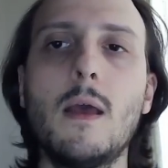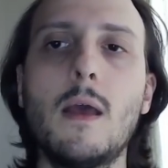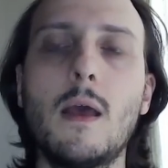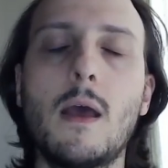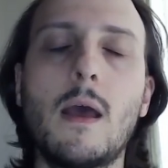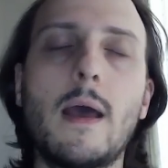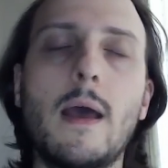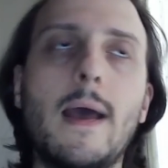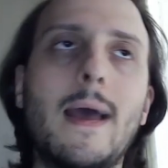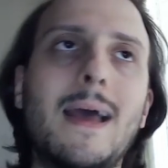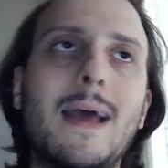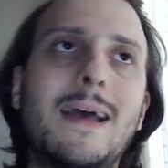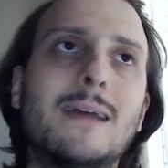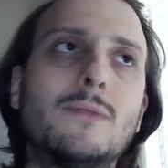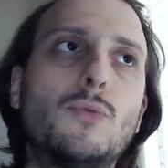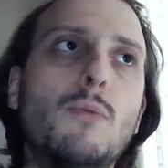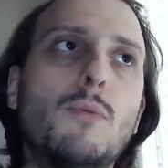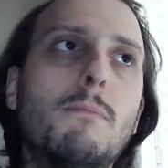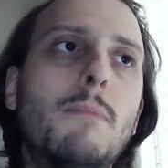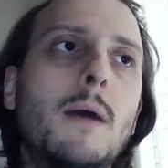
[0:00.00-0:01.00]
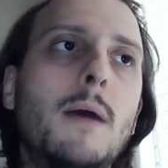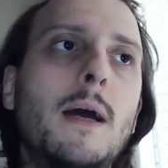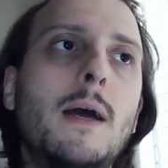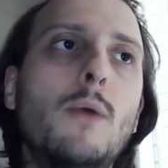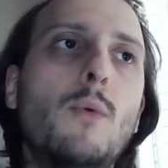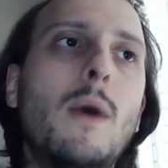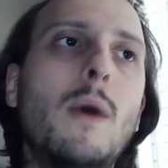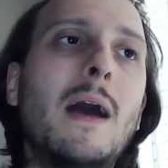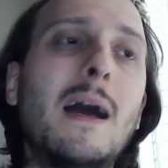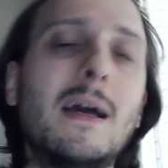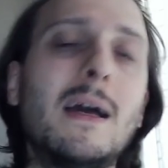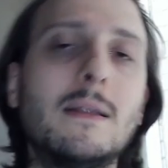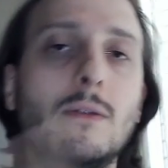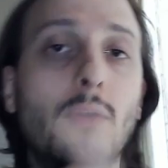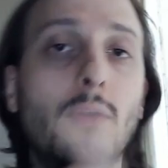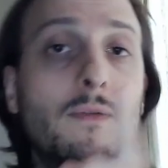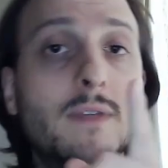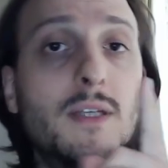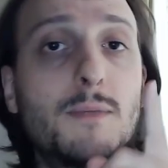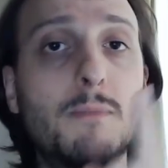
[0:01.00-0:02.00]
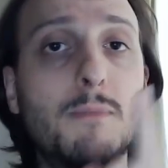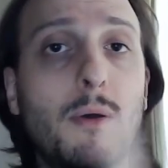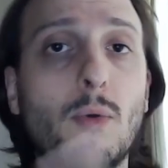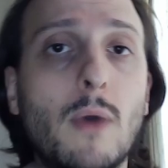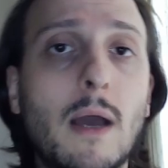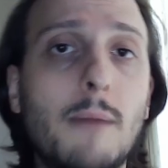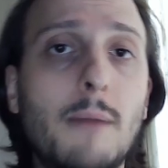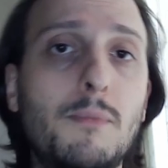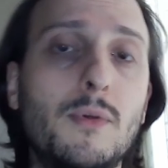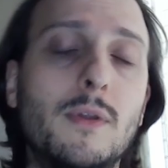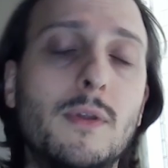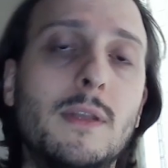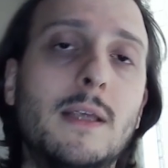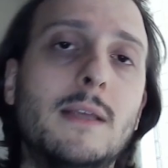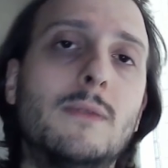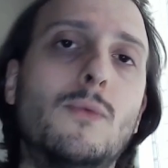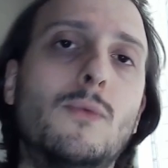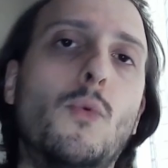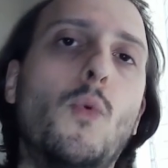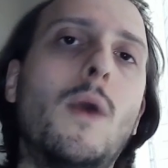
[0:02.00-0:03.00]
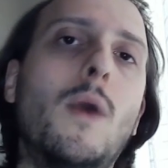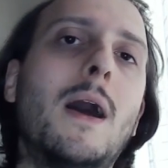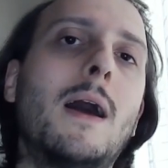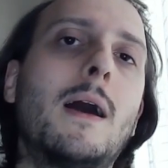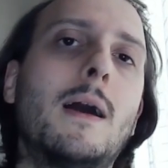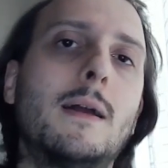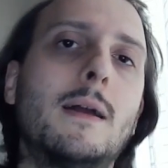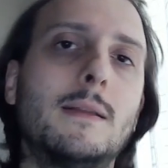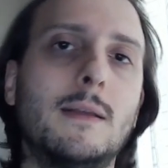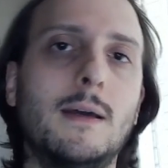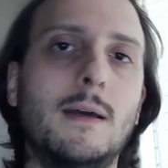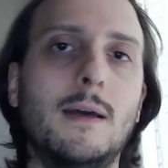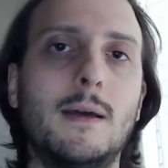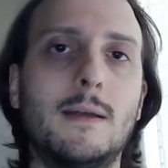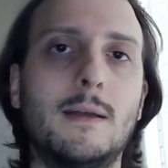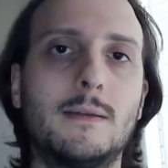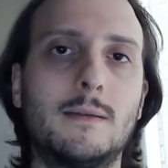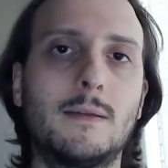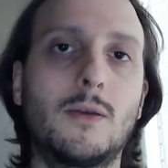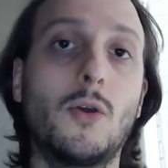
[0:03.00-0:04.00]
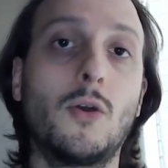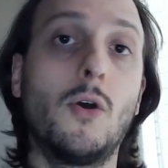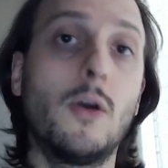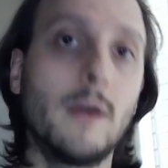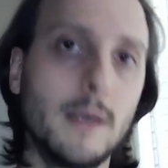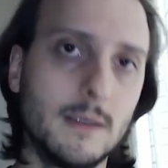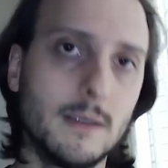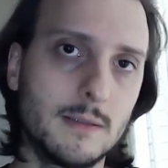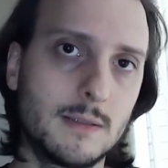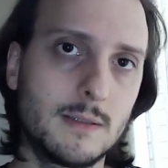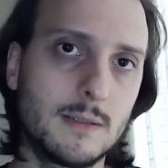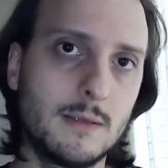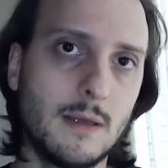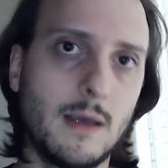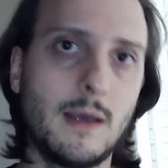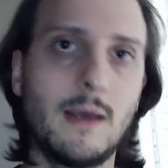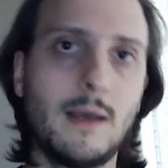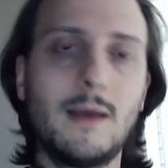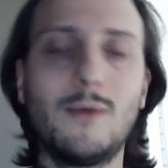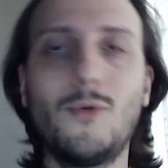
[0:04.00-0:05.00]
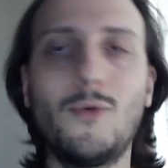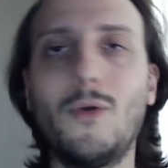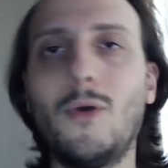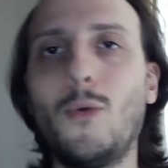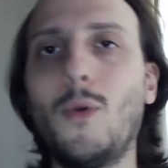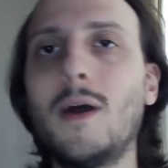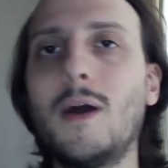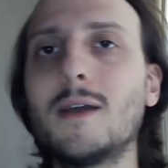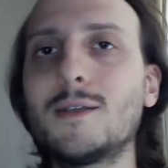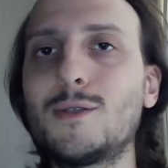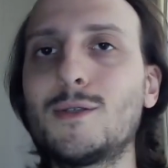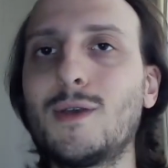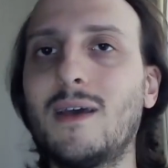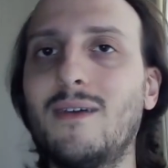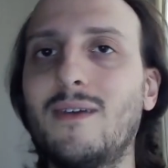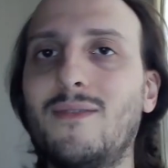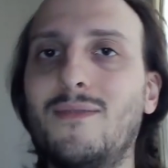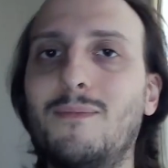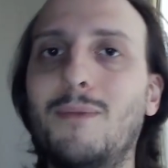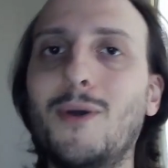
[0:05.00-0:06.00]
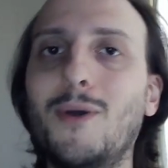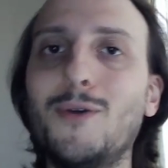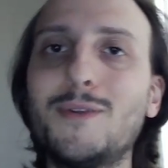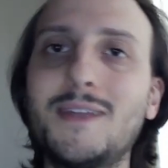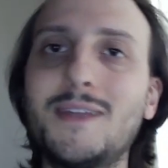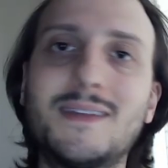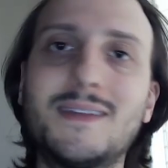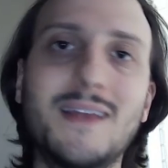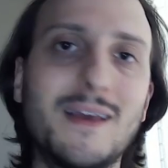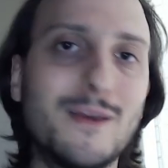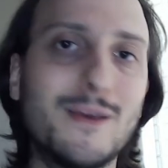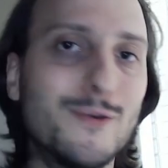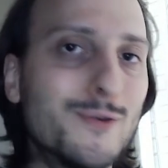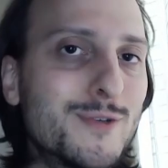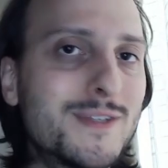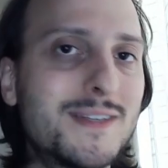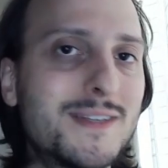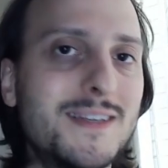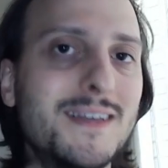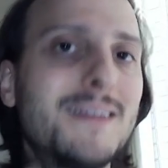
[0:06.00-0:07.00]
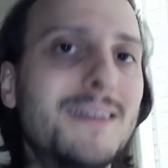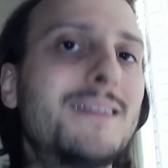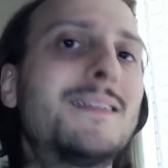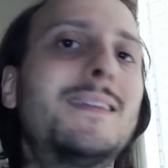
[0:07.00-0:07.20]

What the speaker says: And to buy one of these power up, you need 100 coins. And once you have bought it and used it,